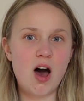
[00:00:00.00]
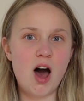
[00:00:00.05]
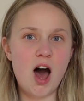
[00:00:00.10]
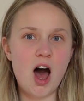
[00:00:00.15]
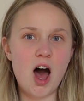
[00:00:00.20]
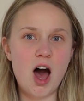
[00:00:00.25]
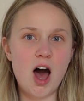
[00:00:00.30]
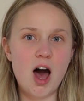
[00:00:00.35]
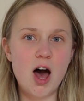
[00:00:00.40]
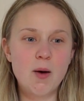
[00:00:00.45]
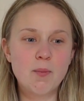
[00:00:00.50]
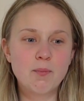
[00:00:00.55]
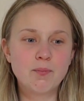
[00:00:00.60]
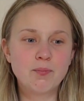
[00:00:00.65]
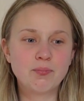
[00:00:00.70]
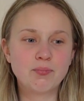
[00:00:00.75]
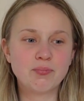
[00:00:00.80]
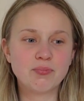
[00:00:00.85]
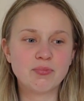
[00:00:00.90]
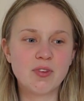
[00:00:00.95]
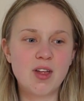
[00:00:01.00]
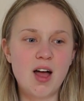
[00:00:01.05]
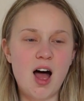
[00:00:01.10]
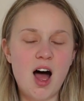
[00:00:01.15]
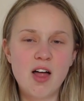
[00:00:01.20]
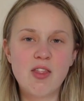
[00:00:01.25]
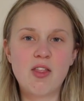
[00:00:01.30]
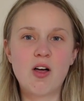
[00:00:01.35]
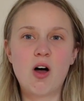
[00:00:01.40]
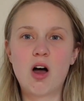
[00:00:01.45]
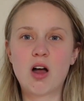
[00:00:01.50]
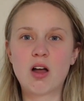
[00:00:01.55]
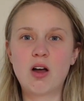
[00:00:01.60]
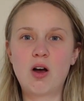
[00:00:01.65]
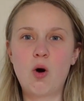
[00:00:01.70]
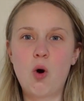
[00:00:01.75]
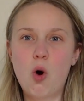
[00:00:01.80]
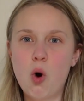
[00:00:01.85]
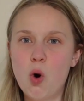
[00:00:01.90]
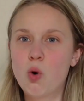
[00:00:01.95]
other
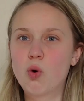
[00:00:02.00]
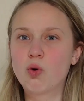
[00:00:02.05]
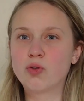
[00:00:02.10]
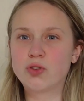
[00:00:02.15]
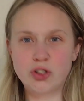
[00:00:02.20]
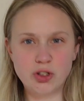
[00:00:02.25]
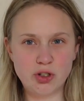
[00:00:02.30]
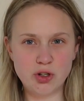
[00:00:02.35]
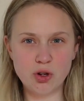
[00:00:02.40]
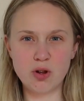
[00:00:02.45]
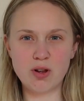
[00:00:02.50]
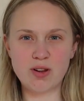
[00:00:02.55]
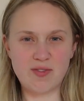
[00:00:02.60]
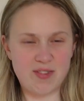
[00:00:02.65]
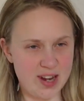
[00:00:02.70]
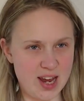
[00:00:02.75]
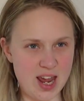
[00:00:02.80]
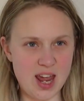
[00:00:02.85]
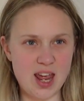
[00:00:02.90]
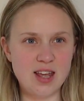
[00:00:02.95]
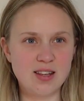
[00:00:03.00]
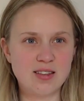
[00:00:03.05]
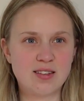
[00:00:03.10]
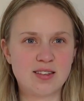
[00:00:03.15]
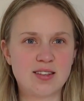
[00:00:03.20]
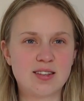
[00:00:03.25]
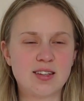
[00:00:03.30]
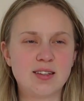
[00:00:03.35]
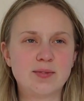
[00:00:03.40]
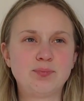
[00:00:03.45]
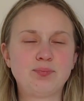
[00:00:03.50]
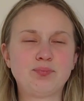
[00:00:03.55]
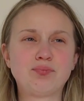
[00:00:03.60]
haul to do for kids